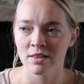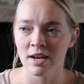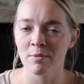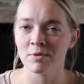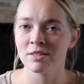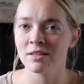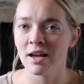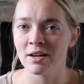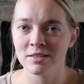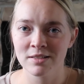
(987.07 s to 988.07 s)
that I would
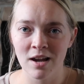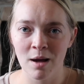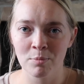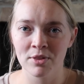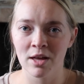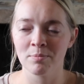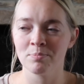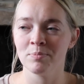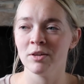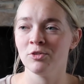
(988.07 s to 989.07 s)
I could stop
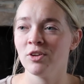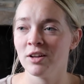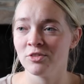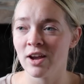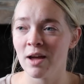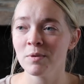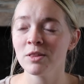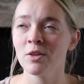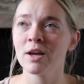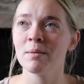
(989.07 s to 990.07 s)
without being judged. I would
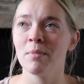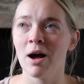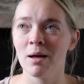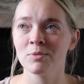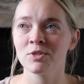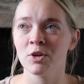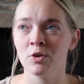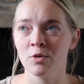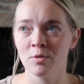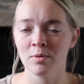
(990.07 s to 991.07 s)
look at moms
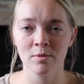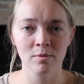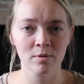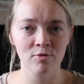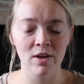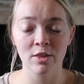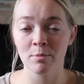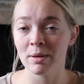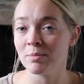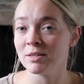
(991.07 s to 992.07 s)
who fed their
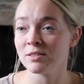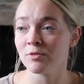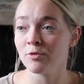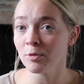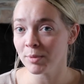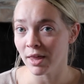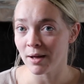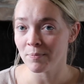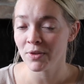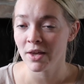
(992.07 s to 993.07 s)
babies
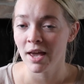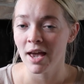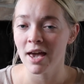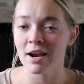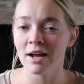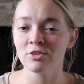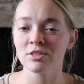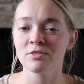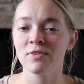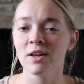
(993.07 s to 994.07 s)
formula, and I
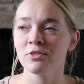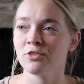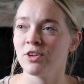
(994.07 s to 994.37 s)
just felt